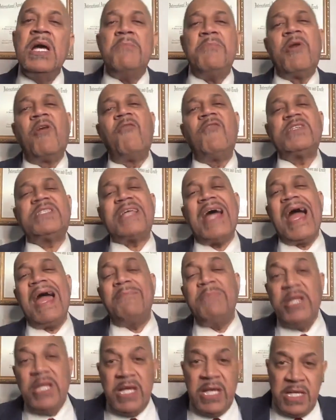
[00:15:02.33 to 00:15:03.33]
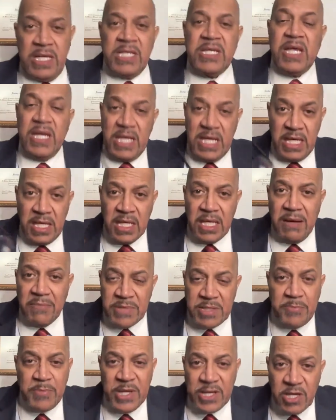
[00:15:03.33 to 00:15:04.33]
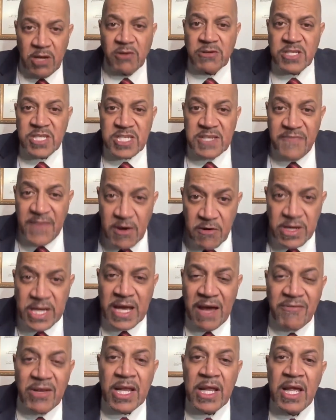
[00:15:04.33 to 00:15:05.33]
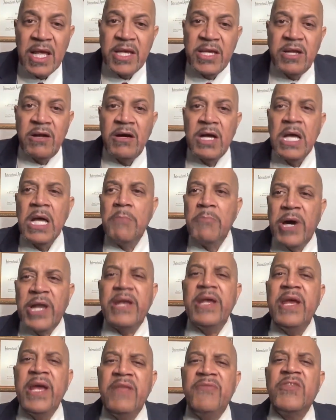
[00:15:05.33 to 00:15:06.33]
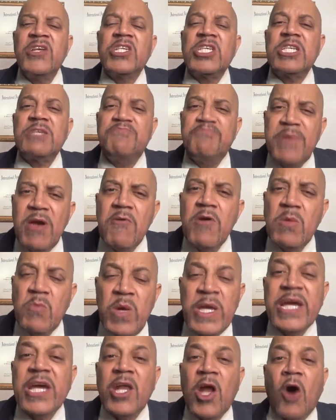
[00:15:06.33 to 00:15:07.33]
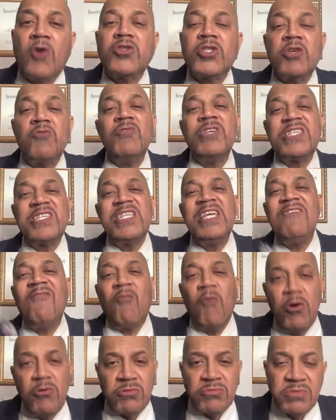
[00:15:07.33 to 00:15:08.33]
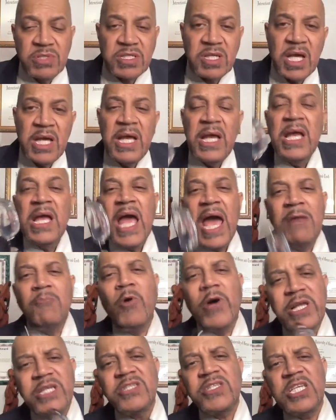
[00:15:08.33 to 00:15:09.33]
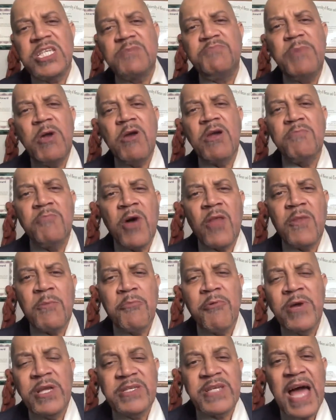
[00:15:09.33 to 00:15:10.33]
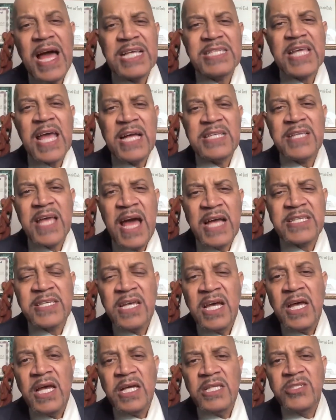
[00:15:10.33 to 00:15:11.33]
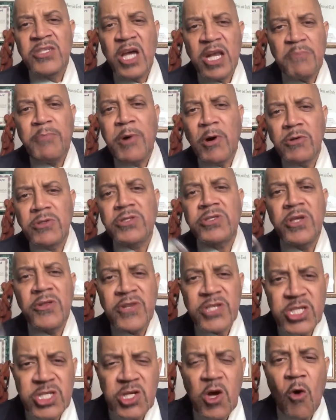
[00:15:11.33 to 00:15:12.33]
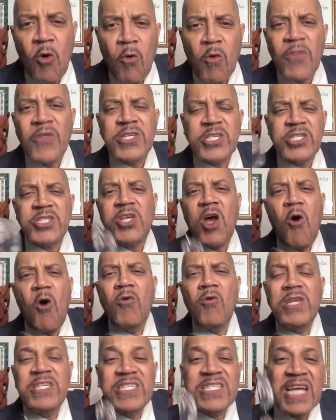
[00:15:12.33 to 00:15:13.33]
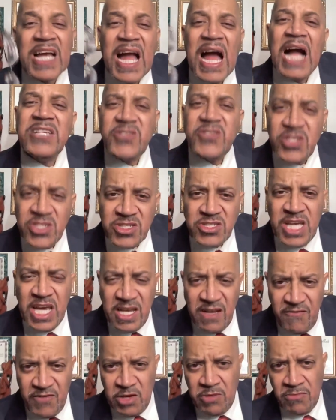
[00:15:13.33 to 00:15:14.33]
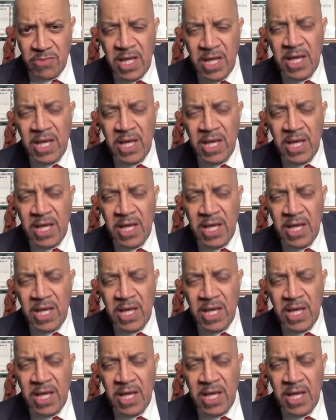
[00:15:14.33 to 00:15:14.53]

But over time, it, it, it can heal up depending on the severity of it. You know, but in the spirit, we can also receive wounds. And what is the spirit, brother preacher? As as as Judd pokes to the soul. Well, the soul is the conscious state of you.